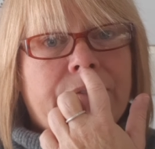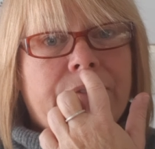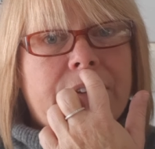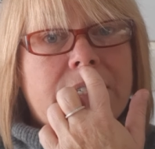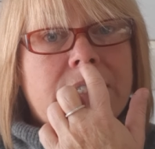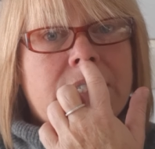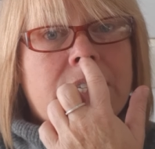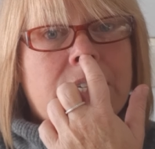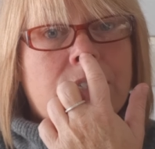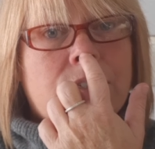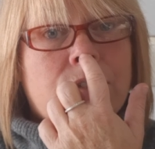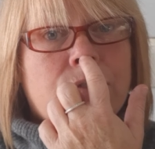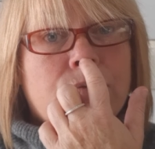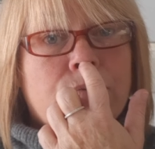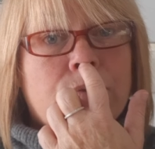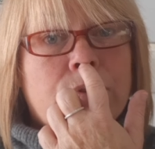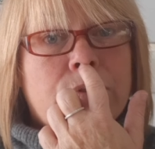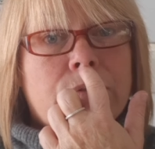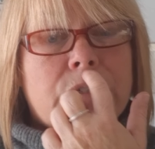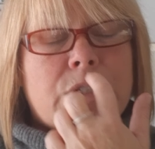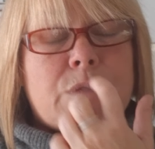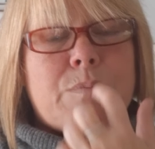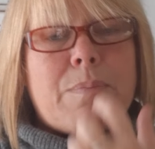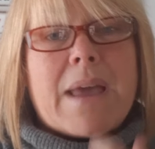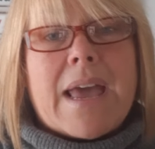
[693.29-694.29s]
vintage
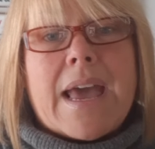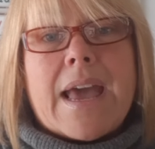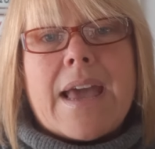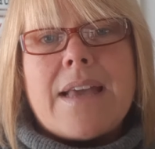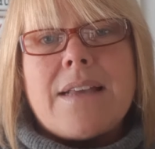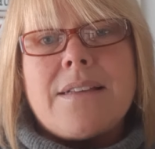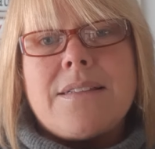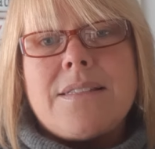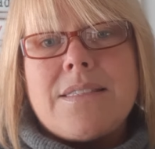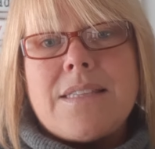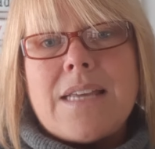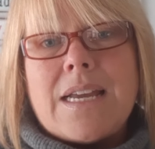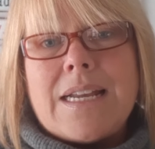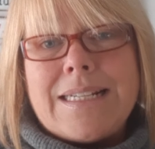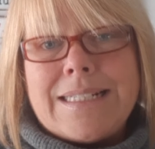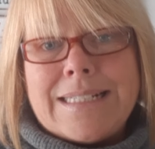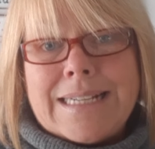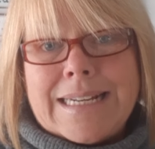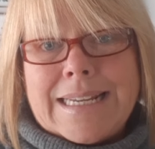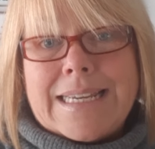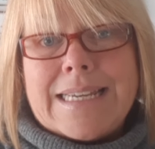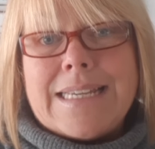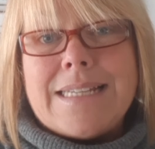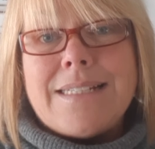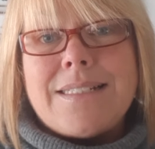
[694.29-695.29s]
roots bags that
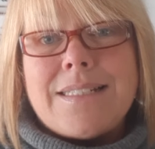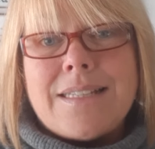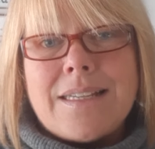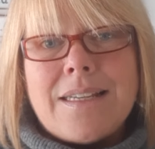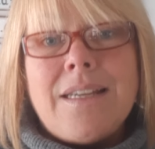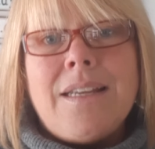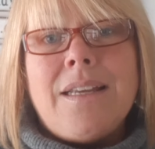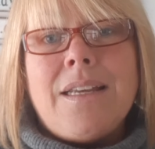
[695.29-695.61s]
need